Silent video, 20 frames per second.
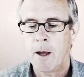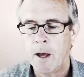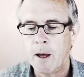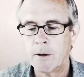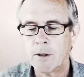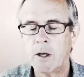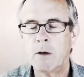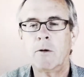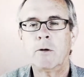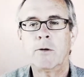
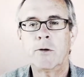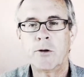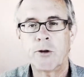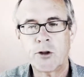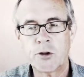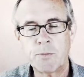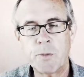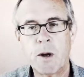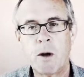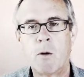and I was able to
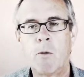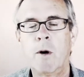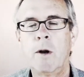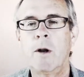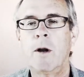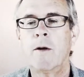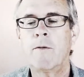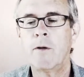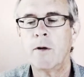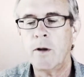dispel
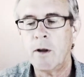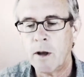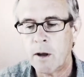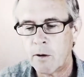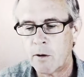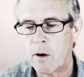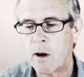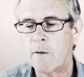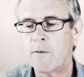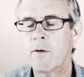one after the
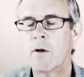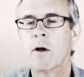other,